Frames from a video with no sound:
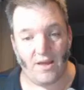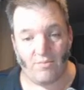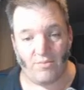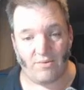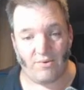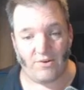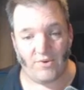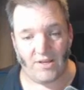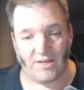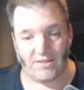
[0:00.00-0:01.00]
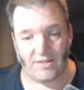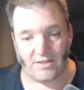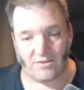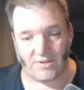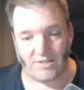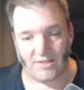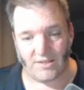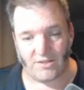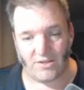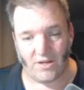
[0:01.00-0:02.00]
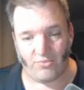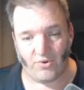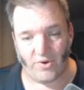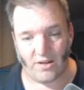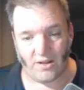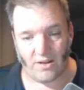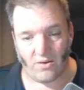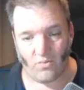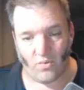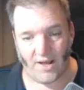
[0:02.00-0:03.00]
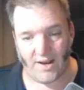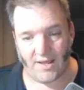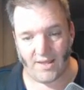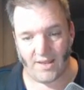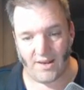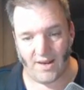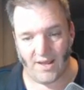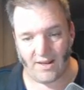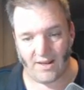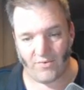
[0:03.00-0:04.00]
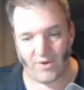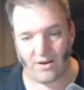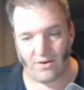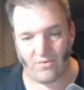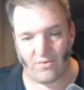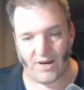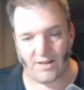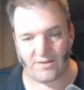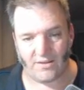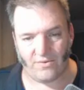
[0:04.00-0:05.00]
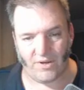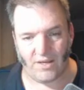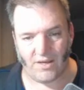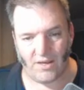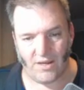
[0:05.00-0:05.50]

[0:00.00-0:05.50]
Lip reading: But that one really easy. So I'd say the turning point, 1, negative 1, radius of 3.